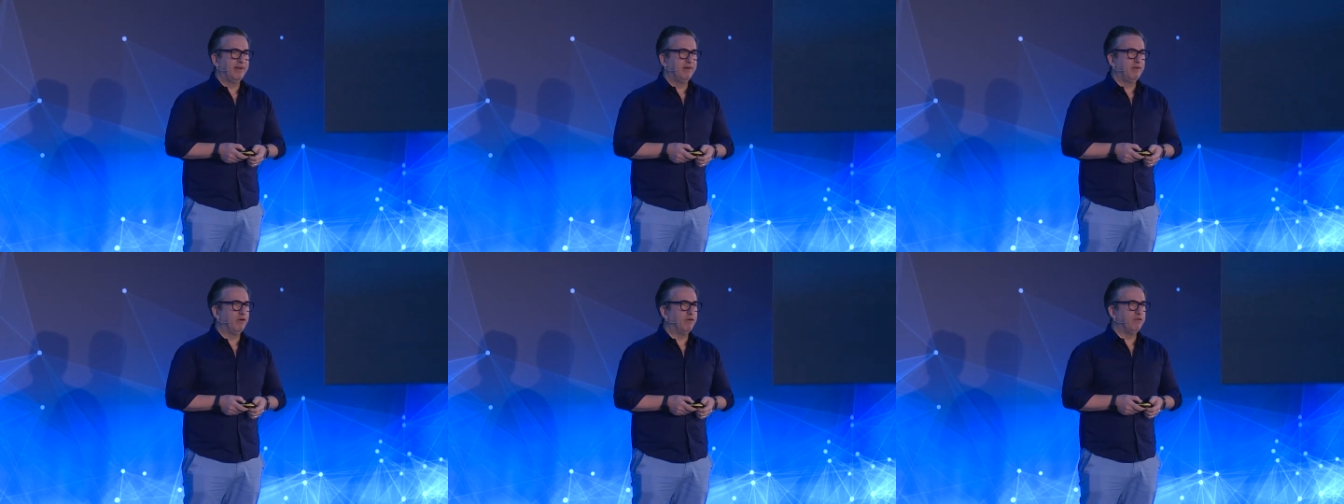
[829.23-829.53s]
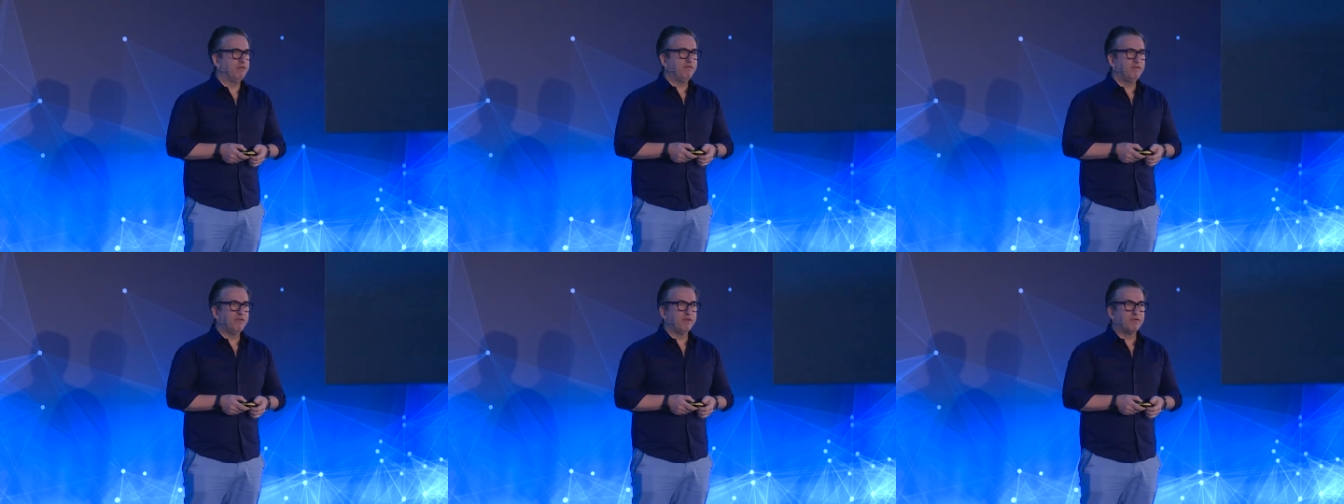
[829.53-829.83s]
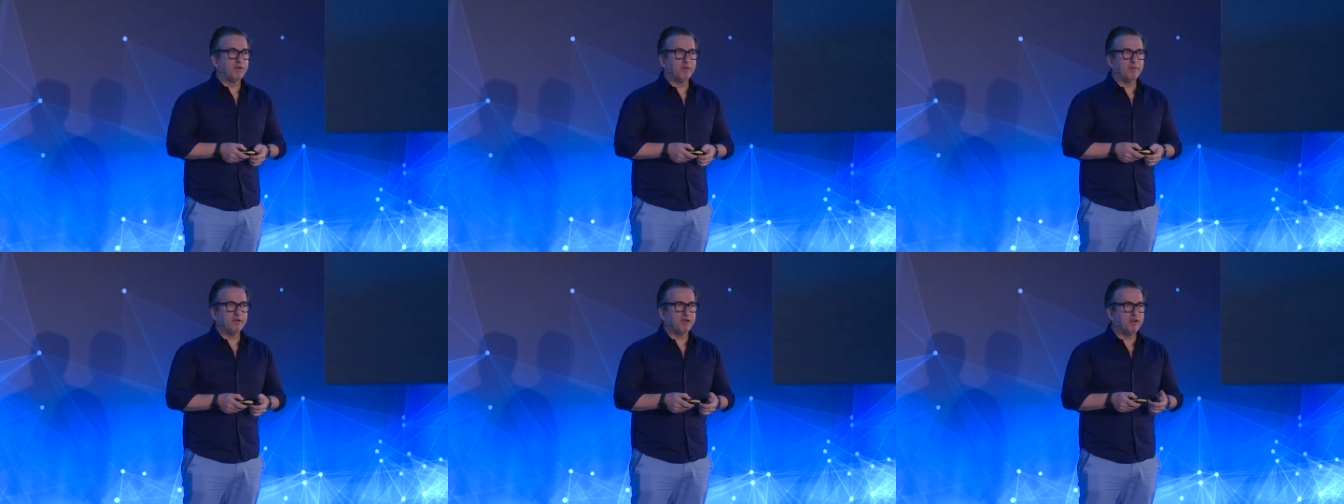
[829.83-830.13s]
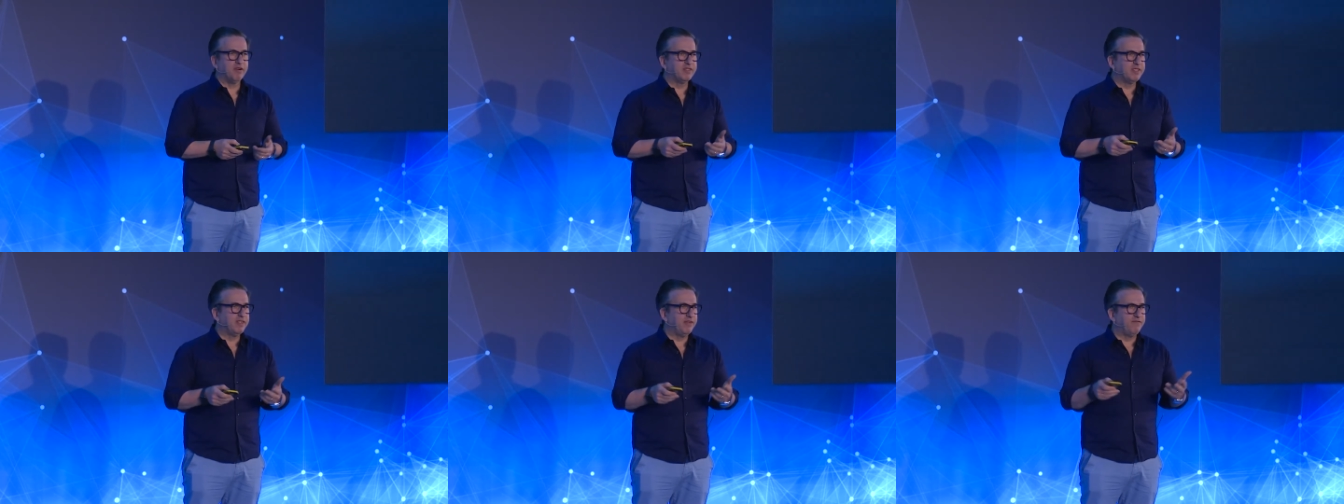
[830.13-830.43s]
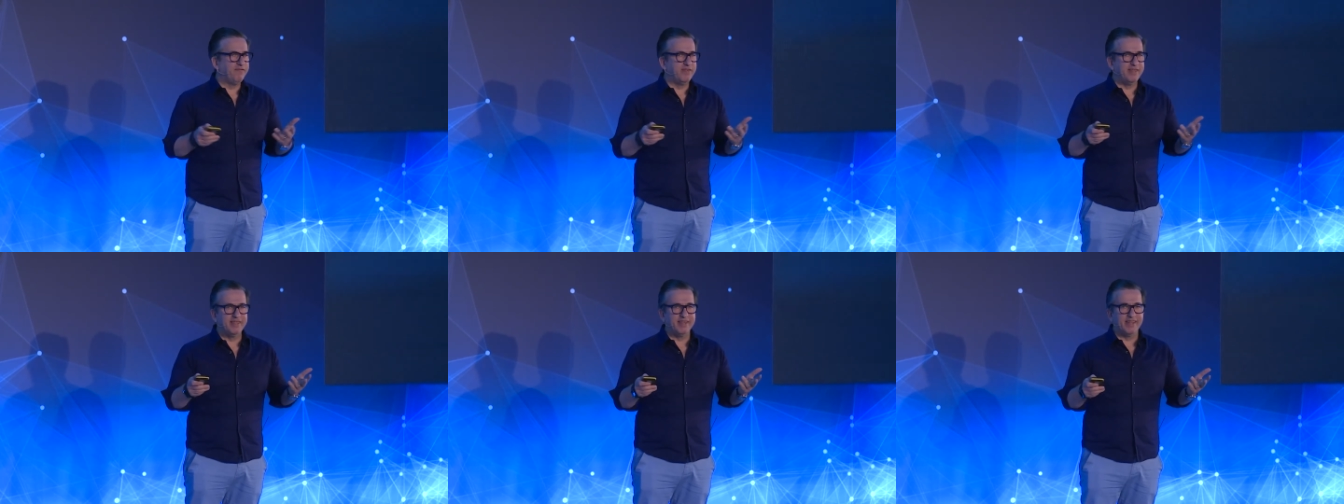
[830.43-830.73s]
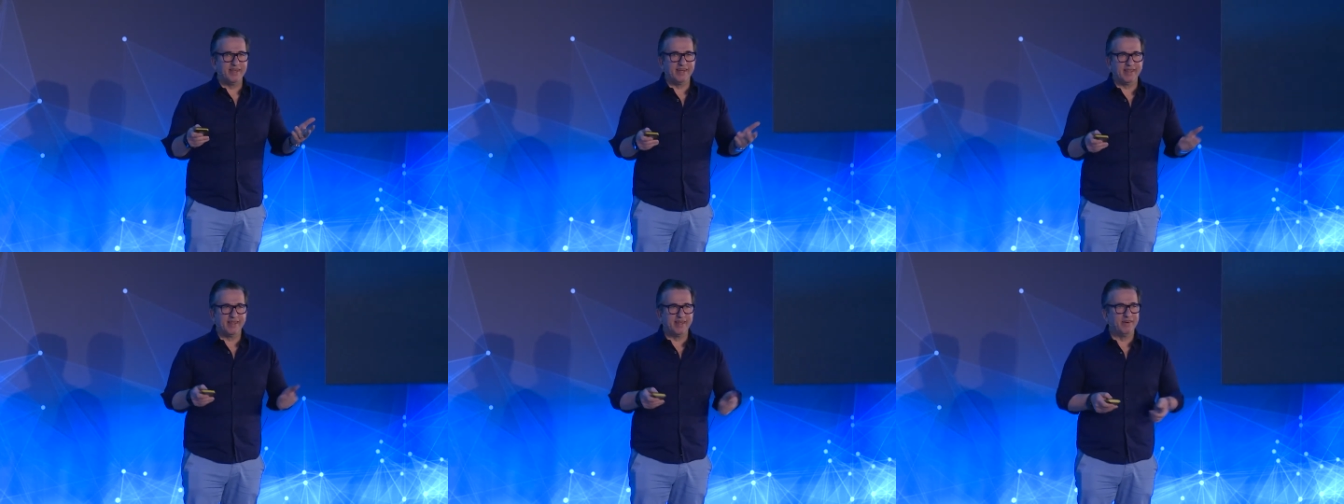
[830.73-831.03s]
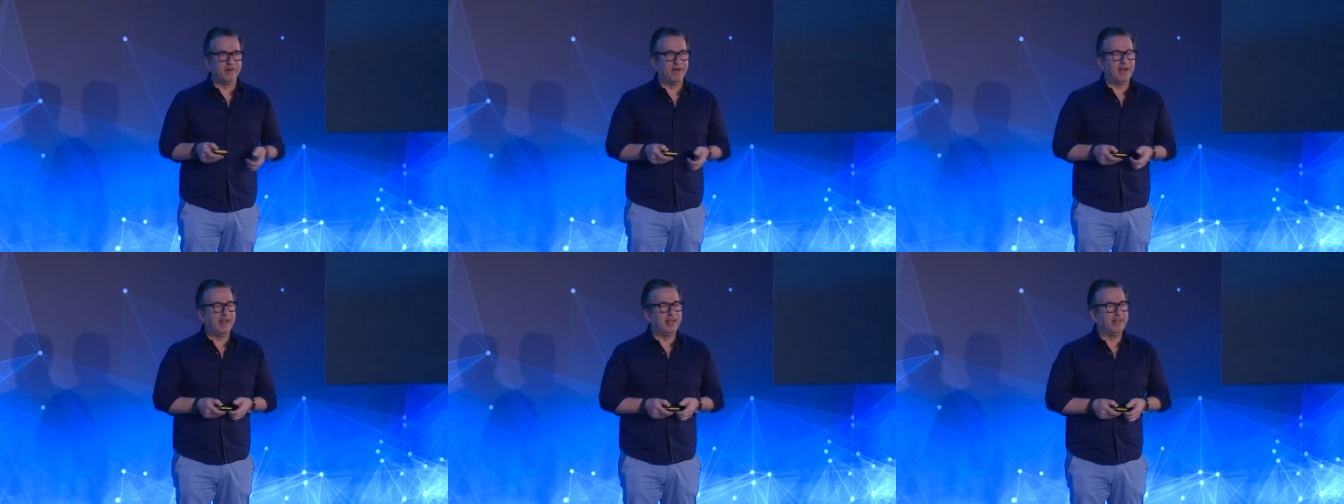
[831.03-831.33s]
on cryptocurrency, fintech,
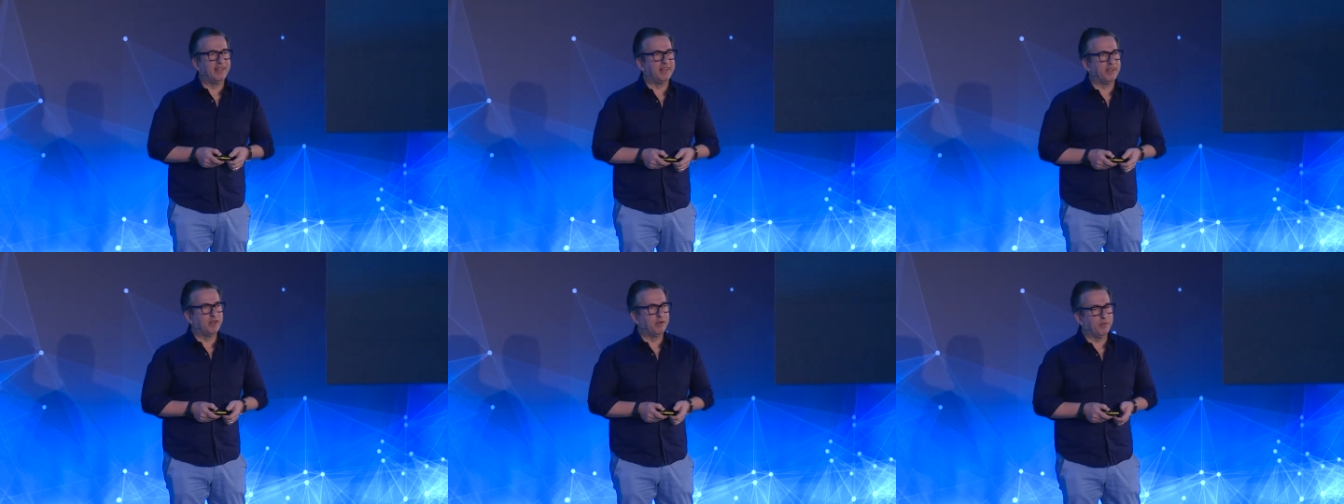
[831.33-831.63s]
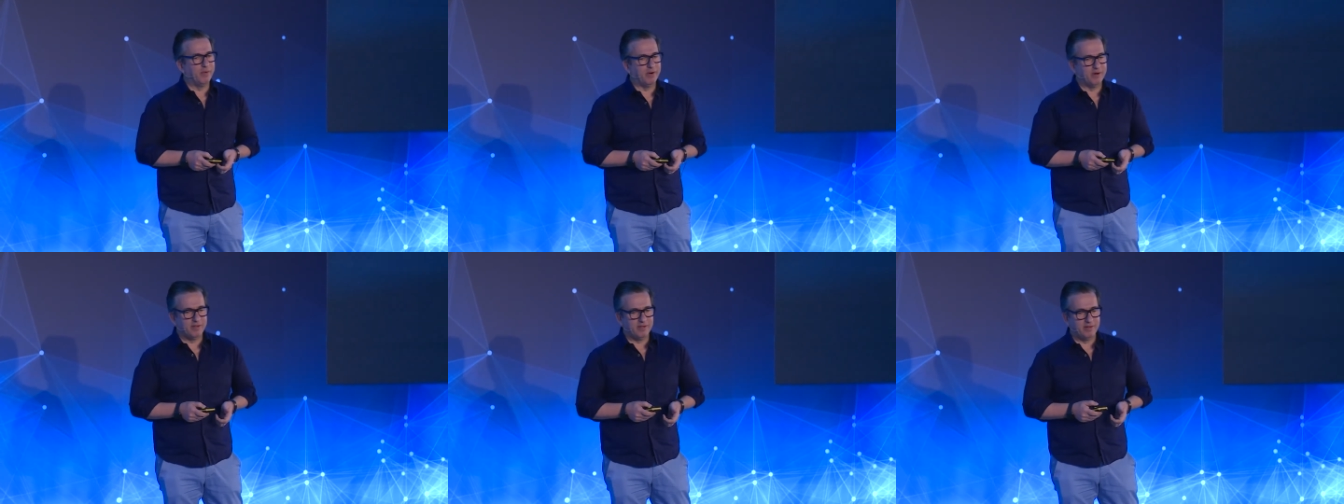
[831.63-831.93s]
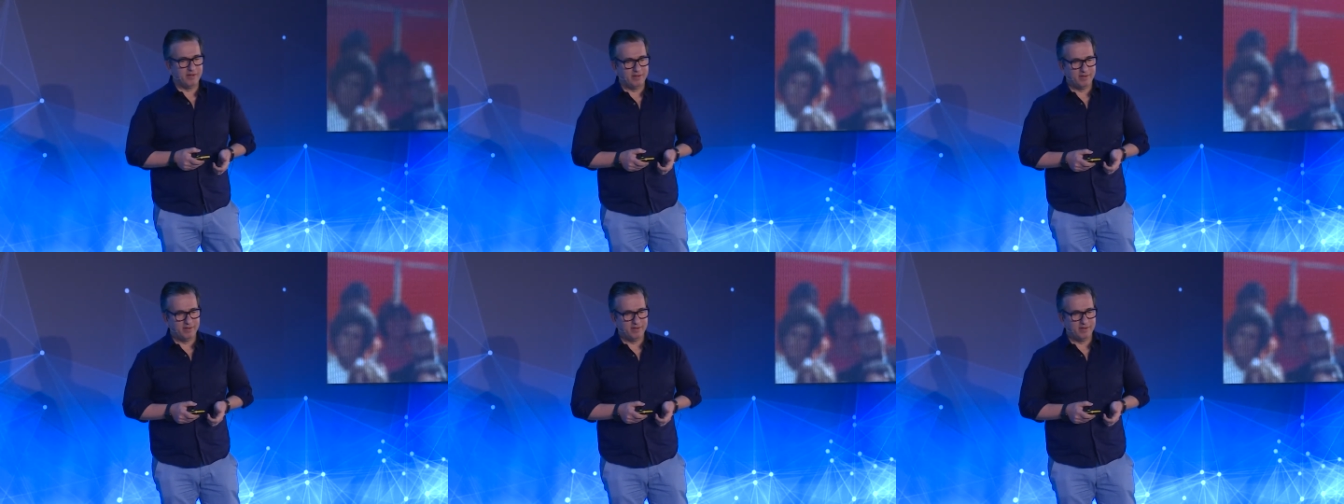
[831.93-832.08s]
anything you want.